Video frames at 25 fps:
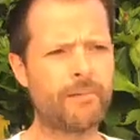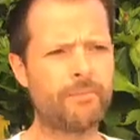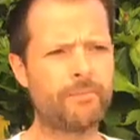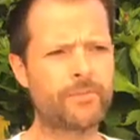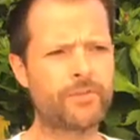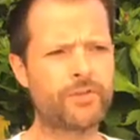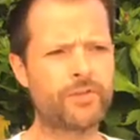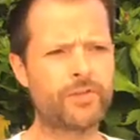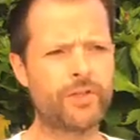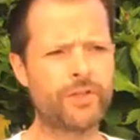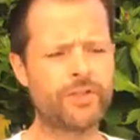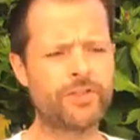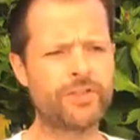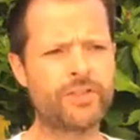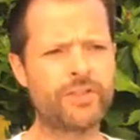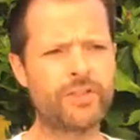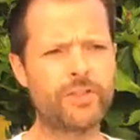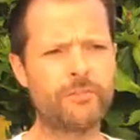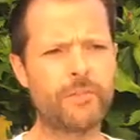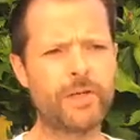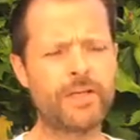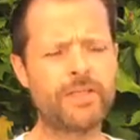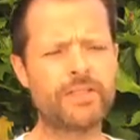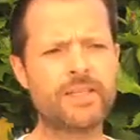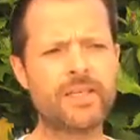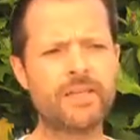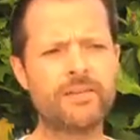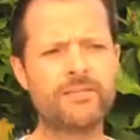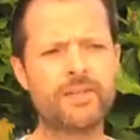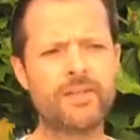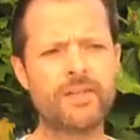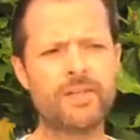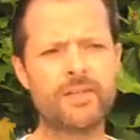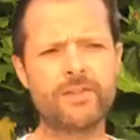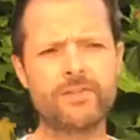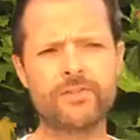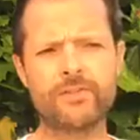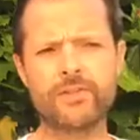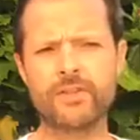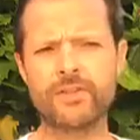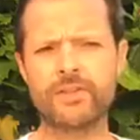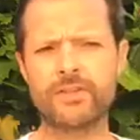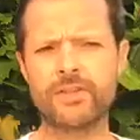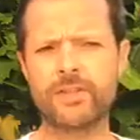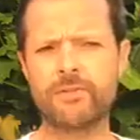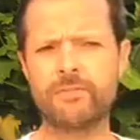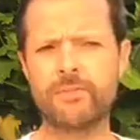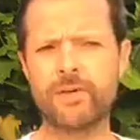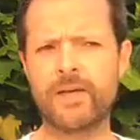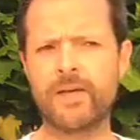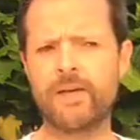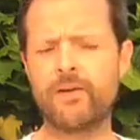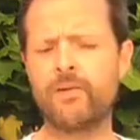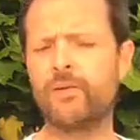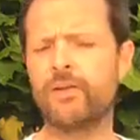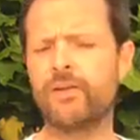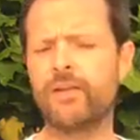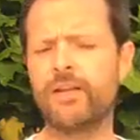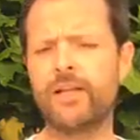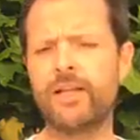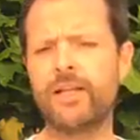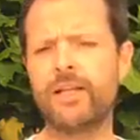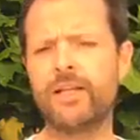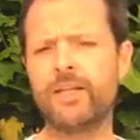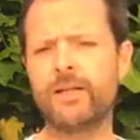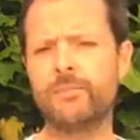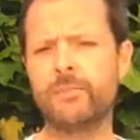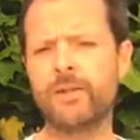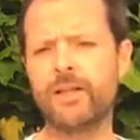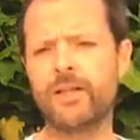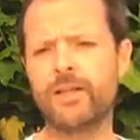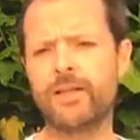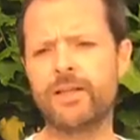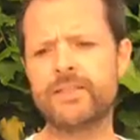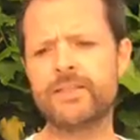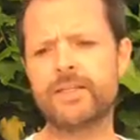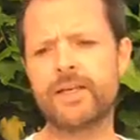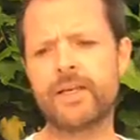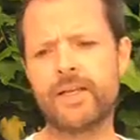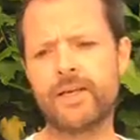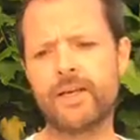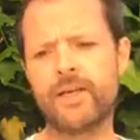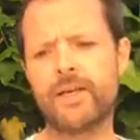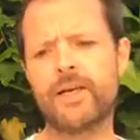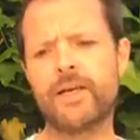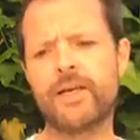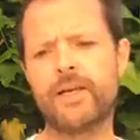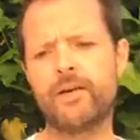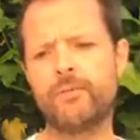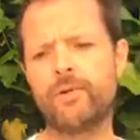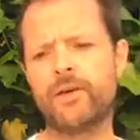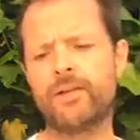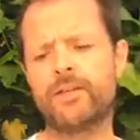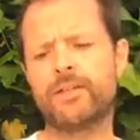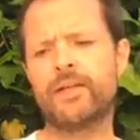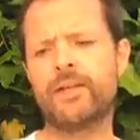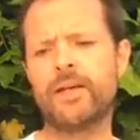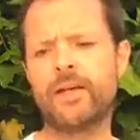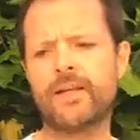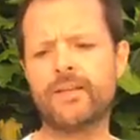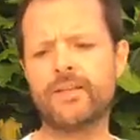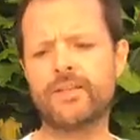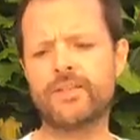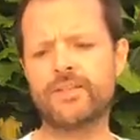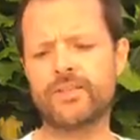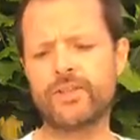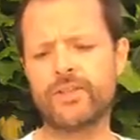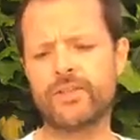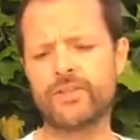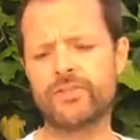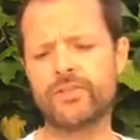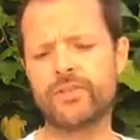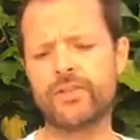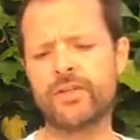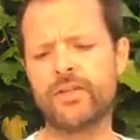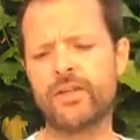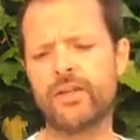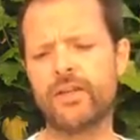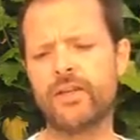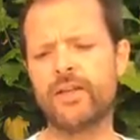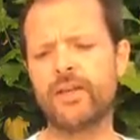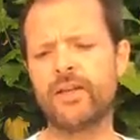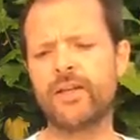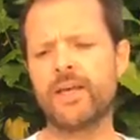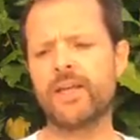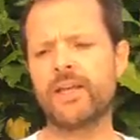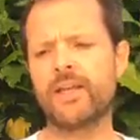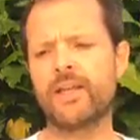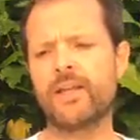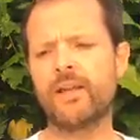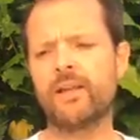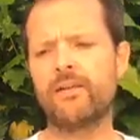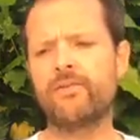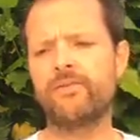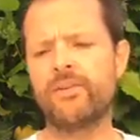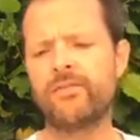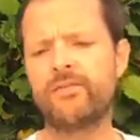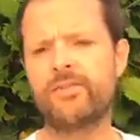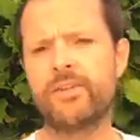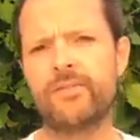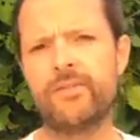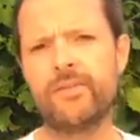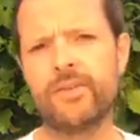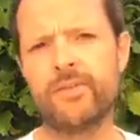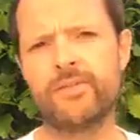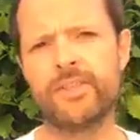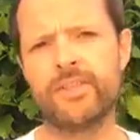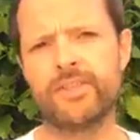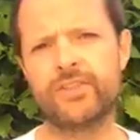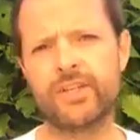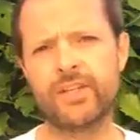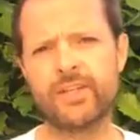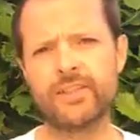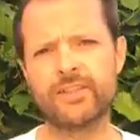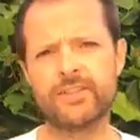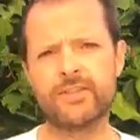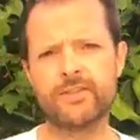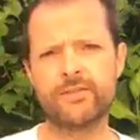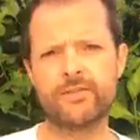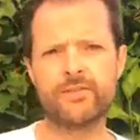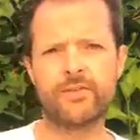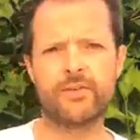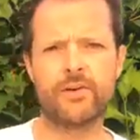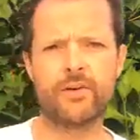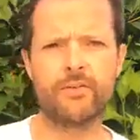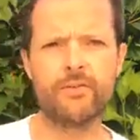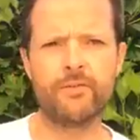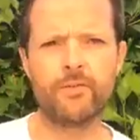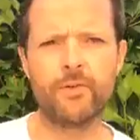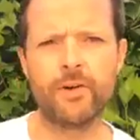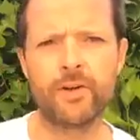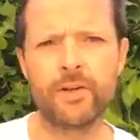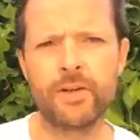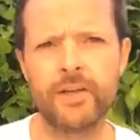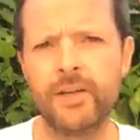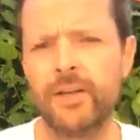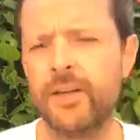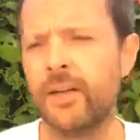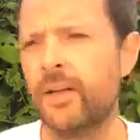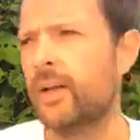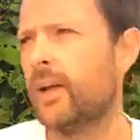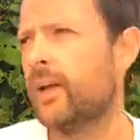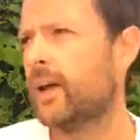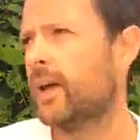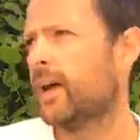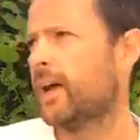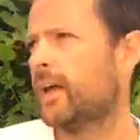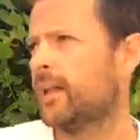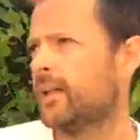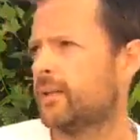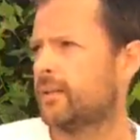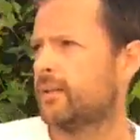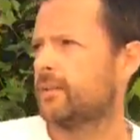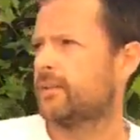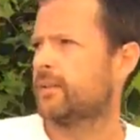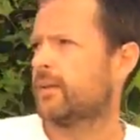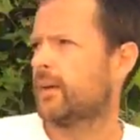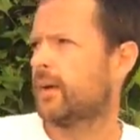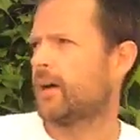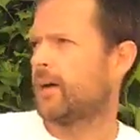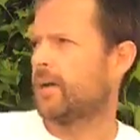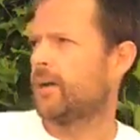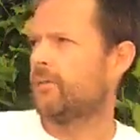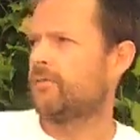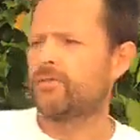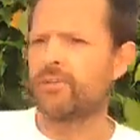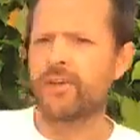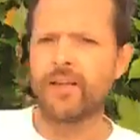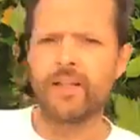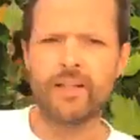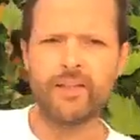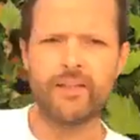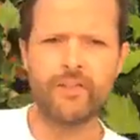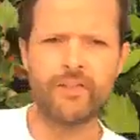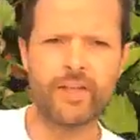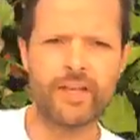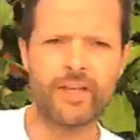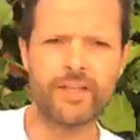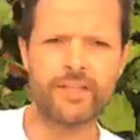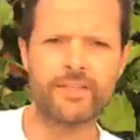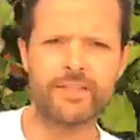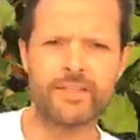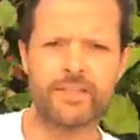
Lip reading: trust in myself. I didn't trust in my own healing abilities. I went and had the surgery, and it had a 50-50 chance of working, and I fell on the